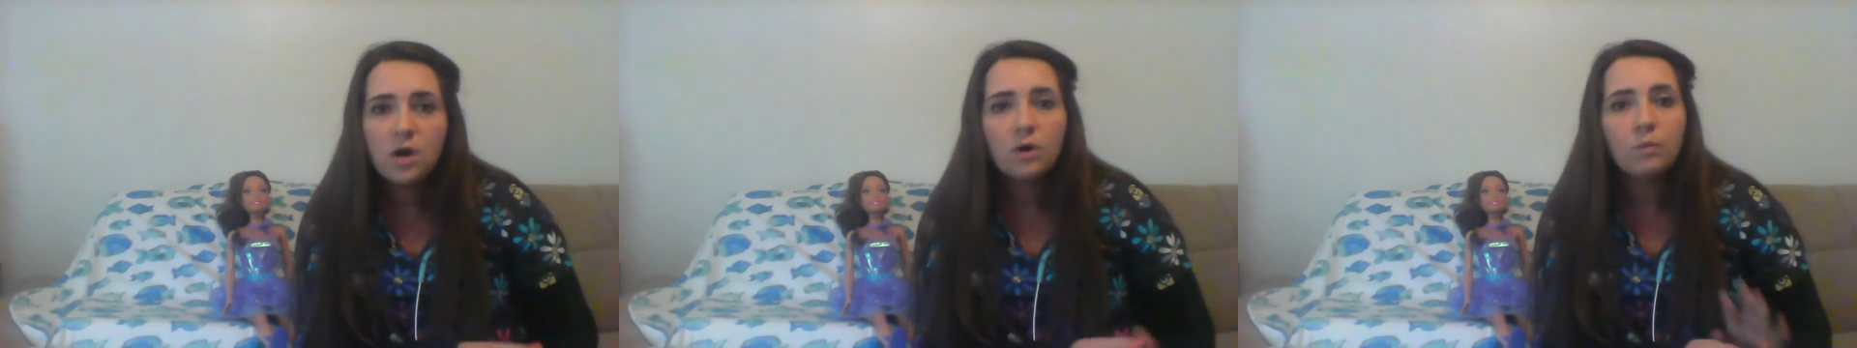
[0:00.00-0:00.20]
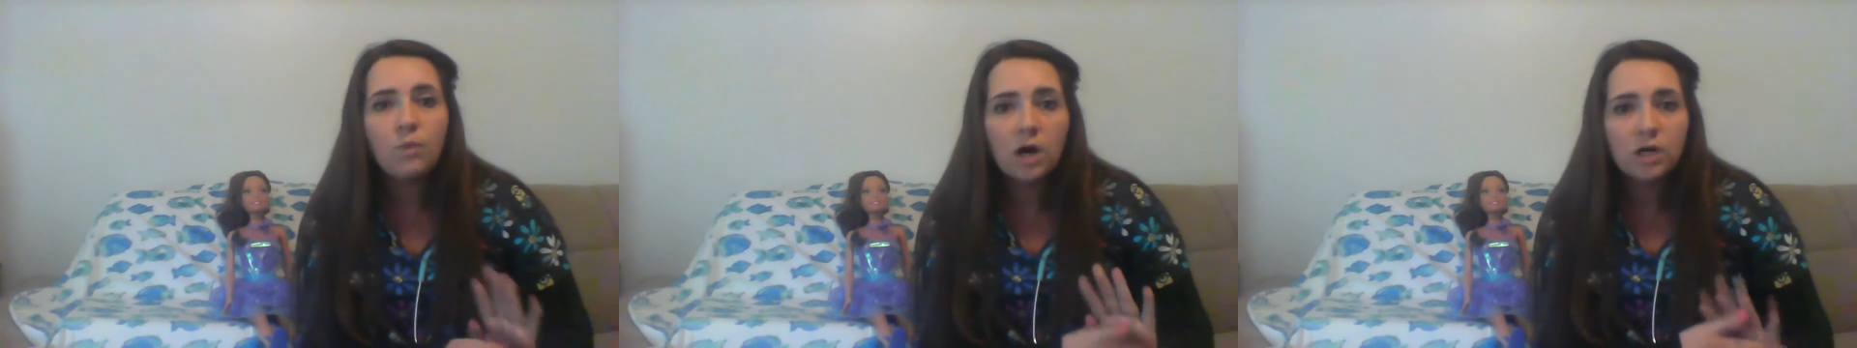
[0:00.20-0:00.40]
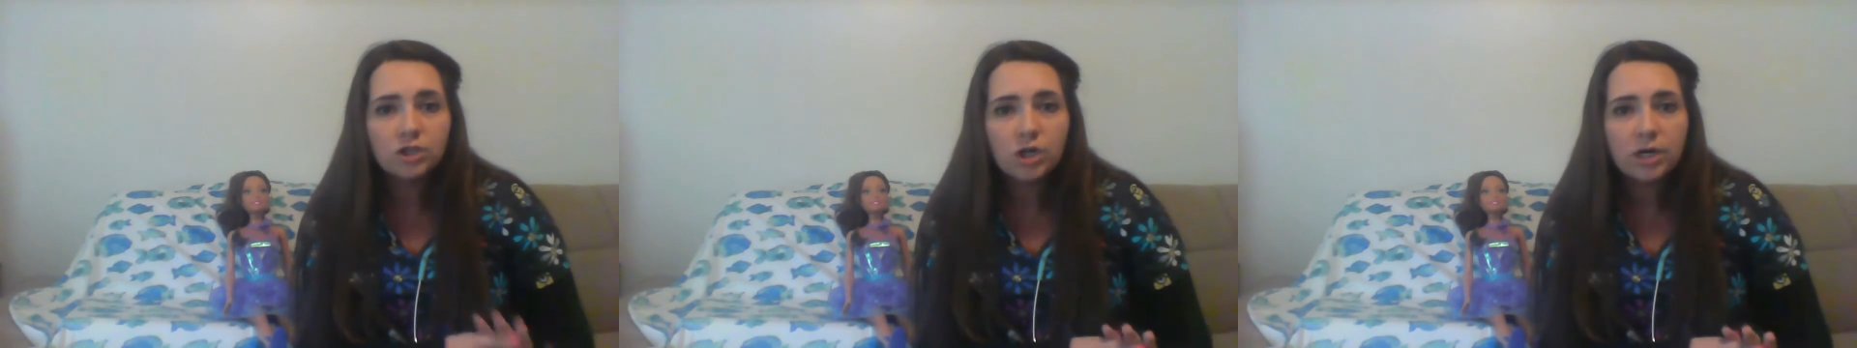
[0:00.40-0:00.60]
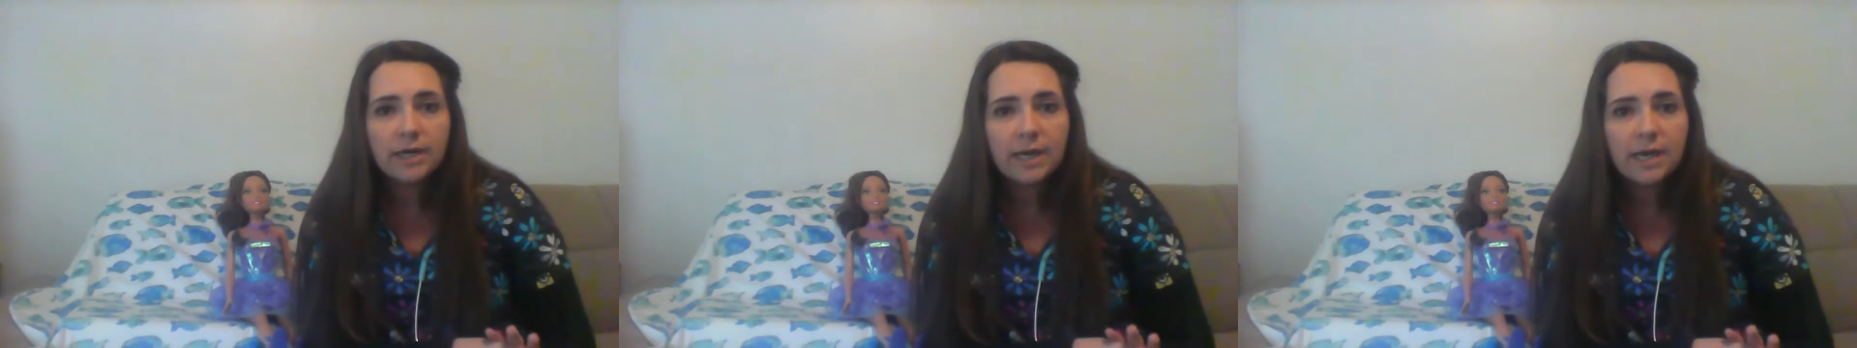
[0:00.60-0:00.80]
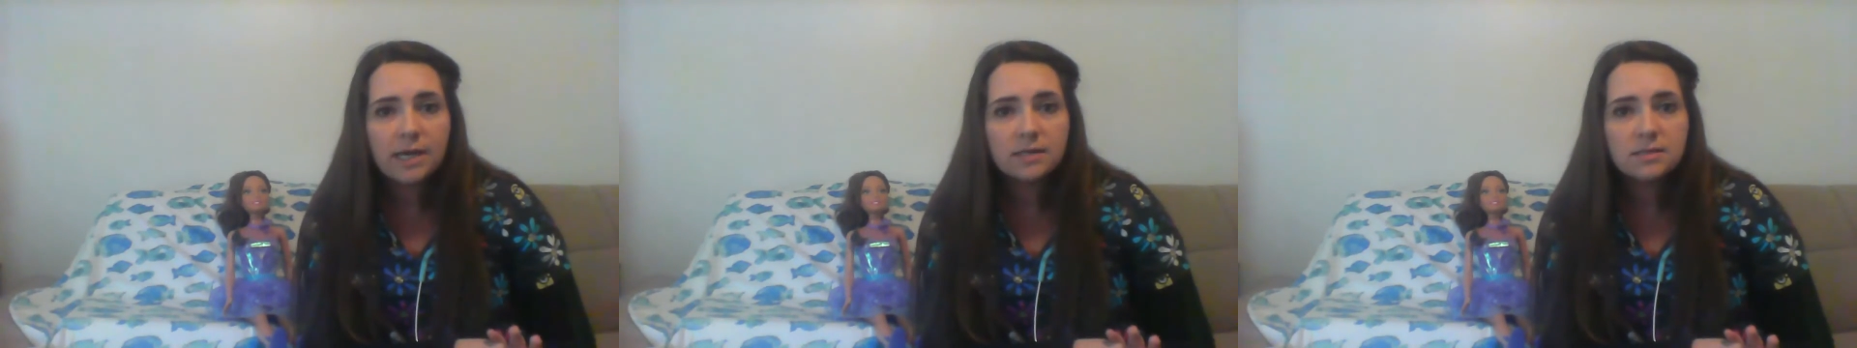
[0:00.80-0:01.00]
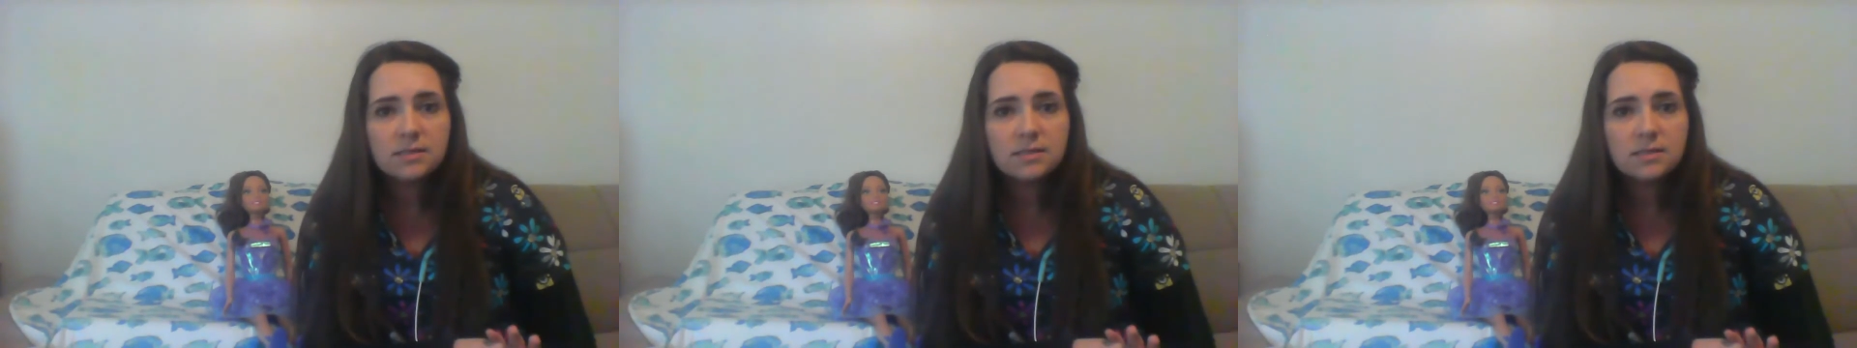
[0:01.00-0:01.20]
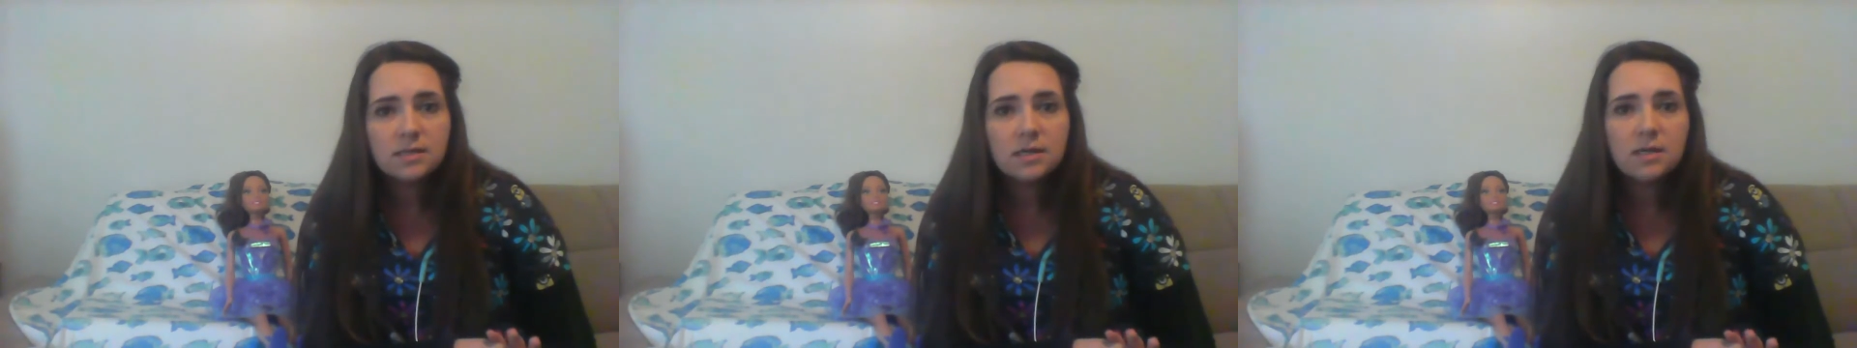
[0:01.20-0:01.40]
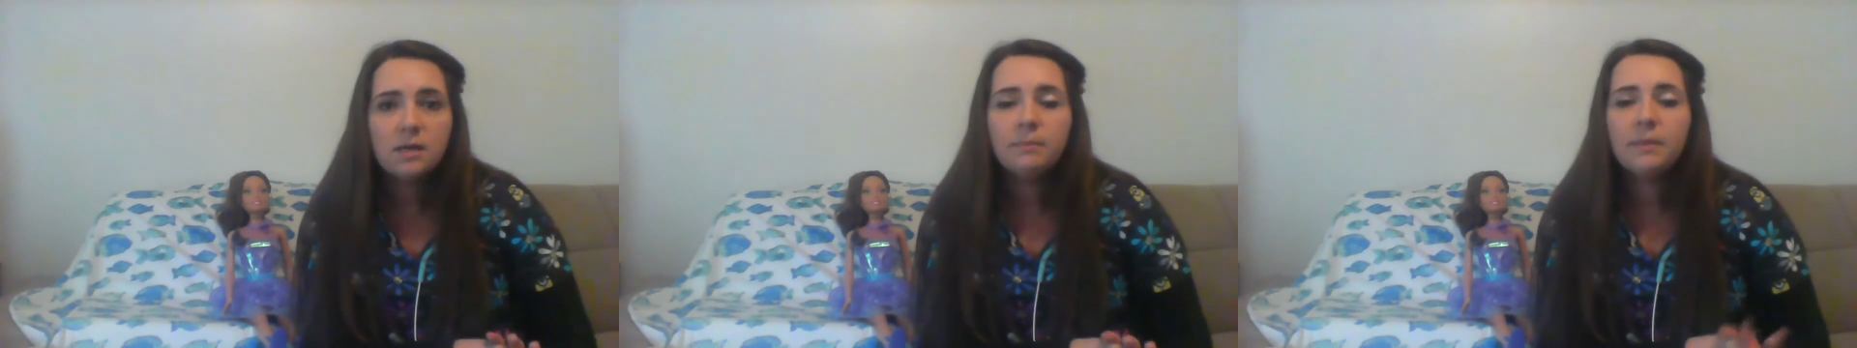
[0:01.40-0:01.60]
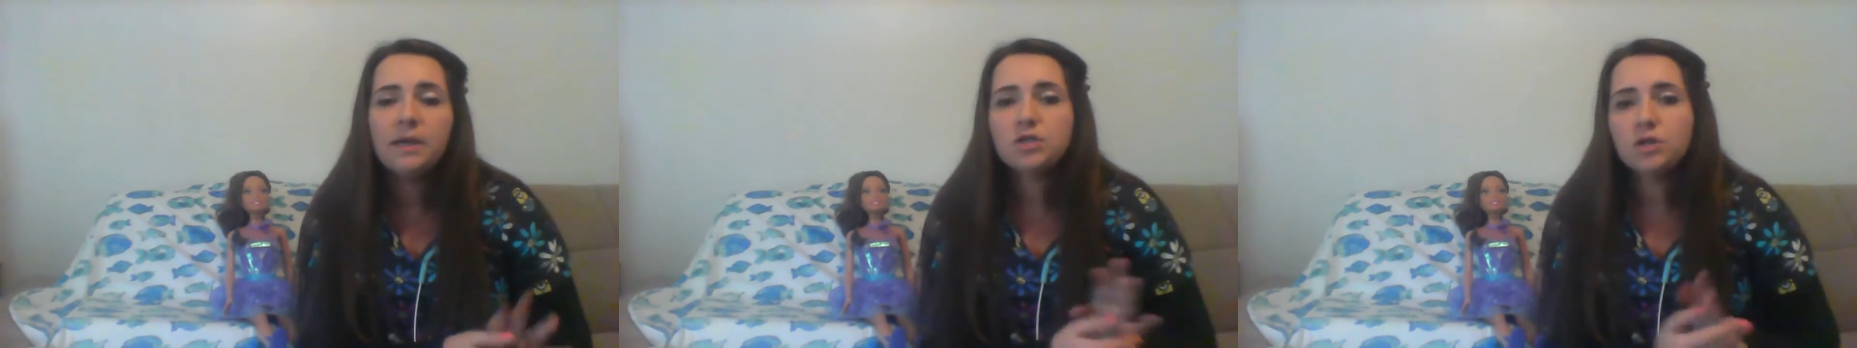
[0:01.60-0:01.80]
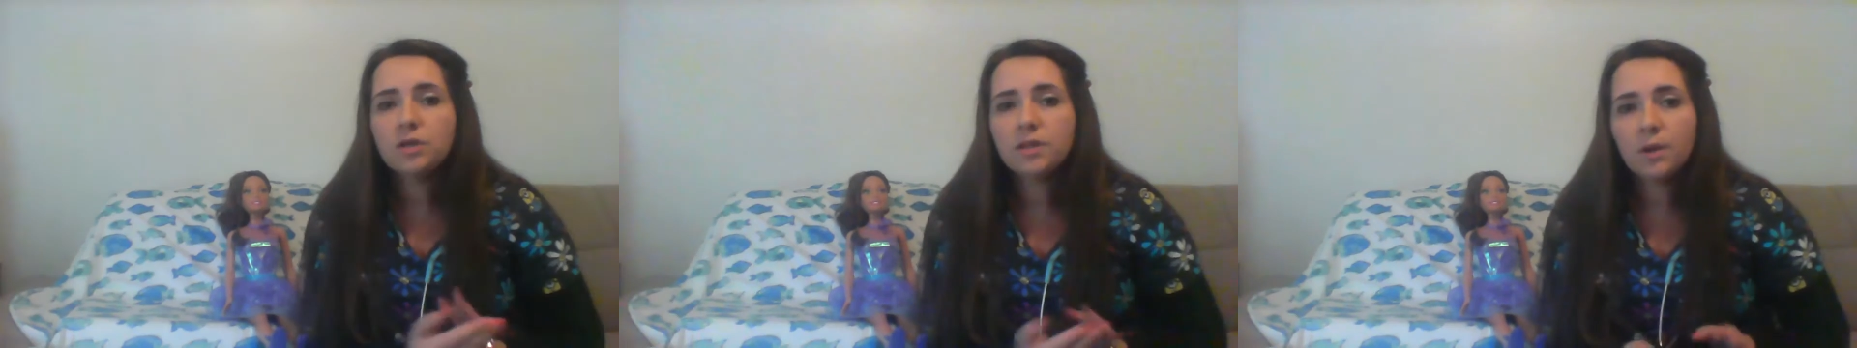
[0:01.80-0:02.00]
wash our hands, make sure